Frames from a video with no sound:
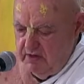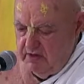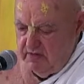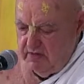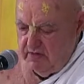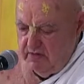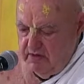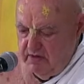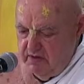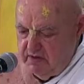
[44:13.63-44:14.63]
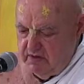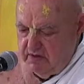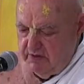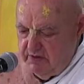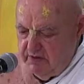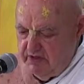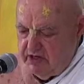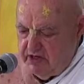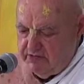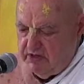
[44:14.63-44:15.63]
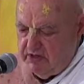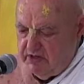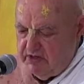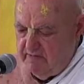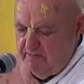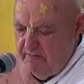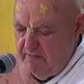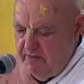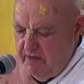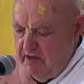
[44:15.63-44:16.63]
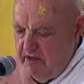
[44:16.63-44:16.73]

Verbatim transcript: And then uh, at uh, Karmi, they asked me one time,